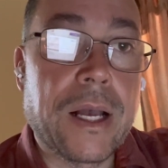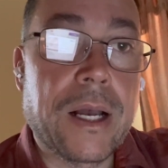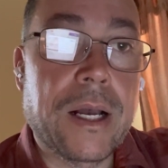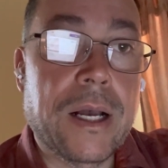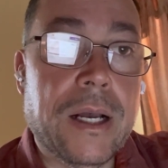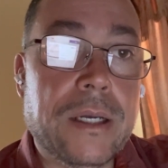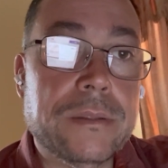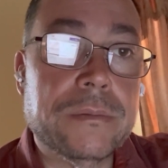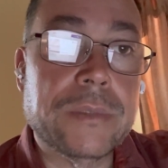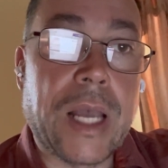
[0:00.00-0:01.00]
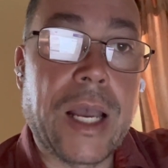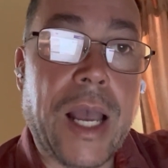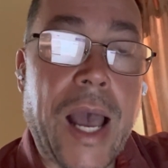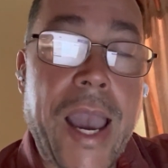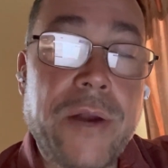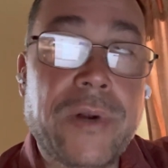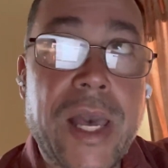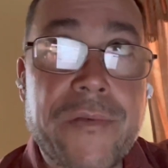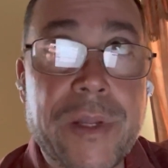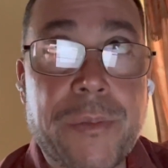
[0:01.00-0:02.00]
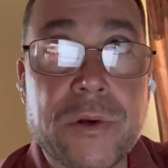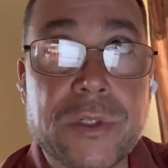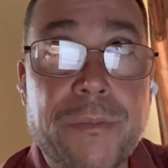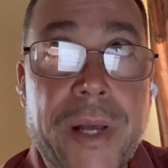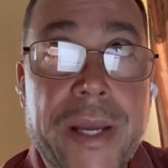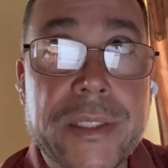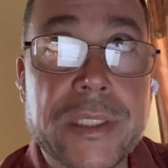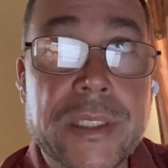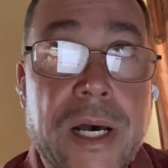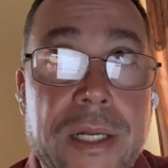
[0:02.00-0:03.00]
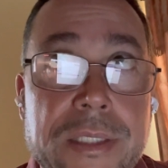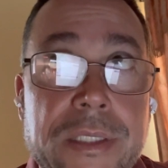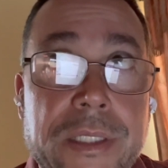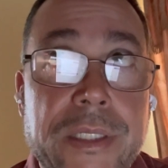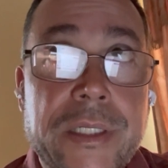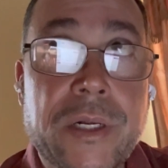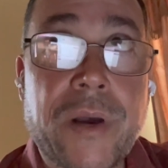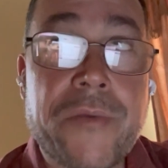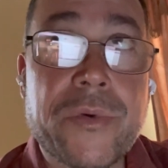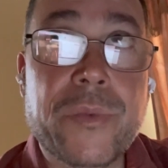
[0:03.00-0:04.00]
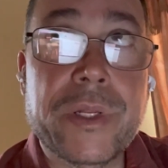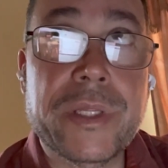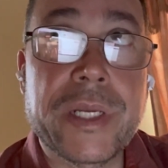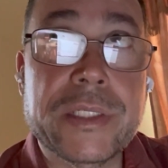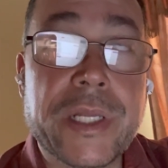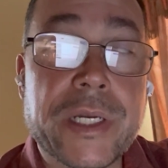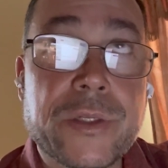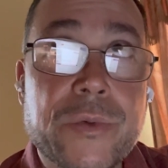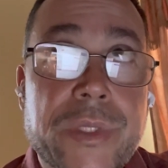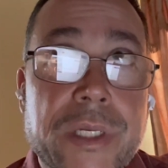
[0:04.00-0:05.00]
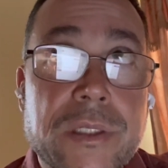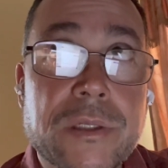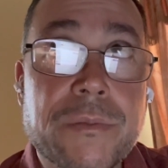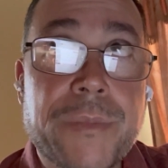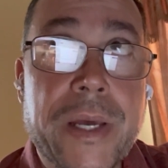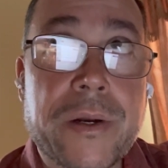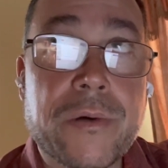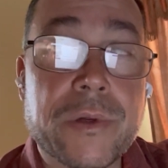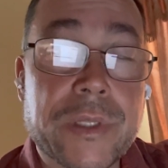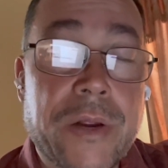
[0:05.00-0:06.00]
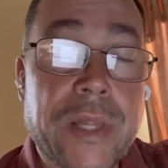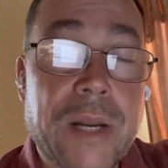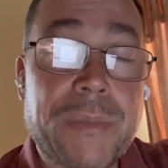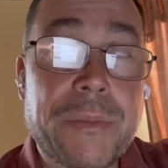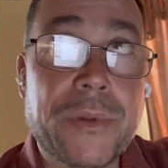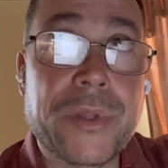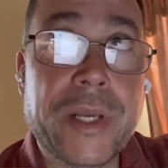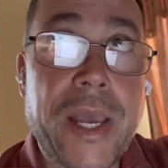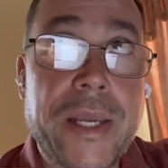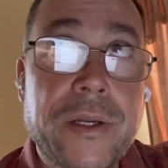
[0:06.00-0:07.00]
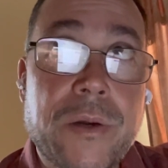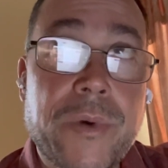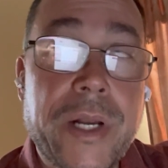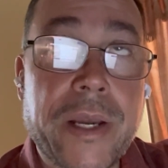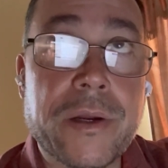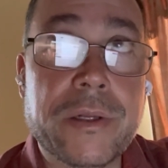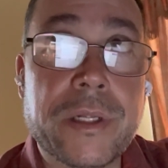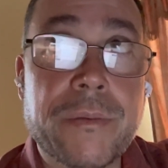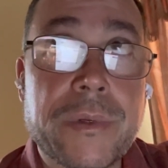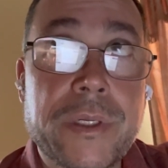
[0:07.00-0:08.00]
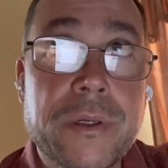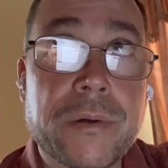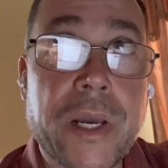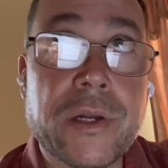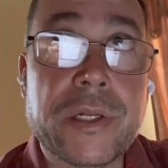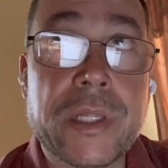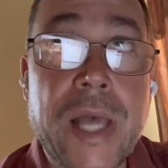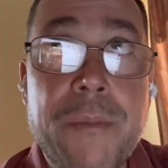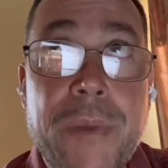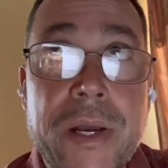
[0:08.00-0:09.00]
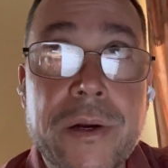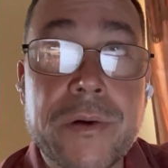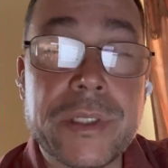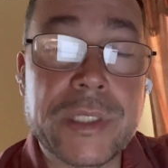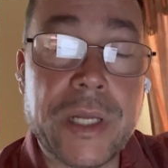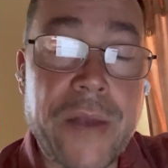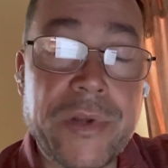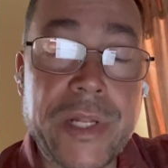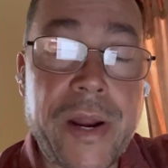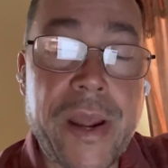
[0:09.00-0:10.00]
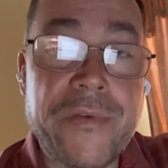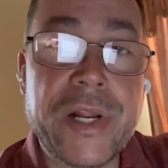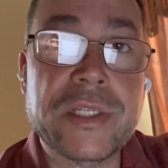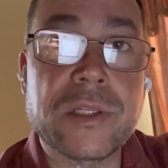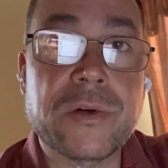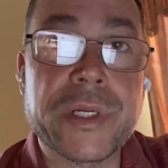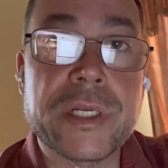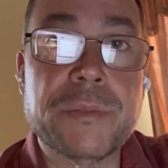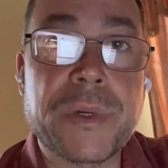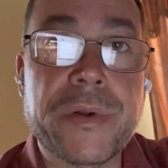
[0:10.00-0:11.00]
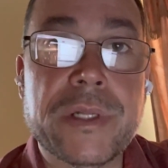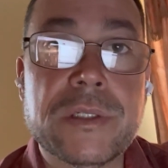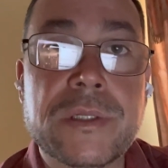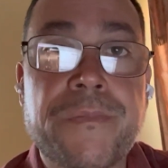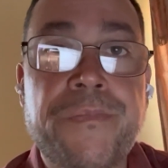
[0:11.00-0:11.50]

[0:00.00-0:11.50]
uh, I don't have any personal biases, honestly. Everyone thinks they could do things a little better, or there are a lot of people think, hey, you know what, I could have done that better. It's every day's a learning experience.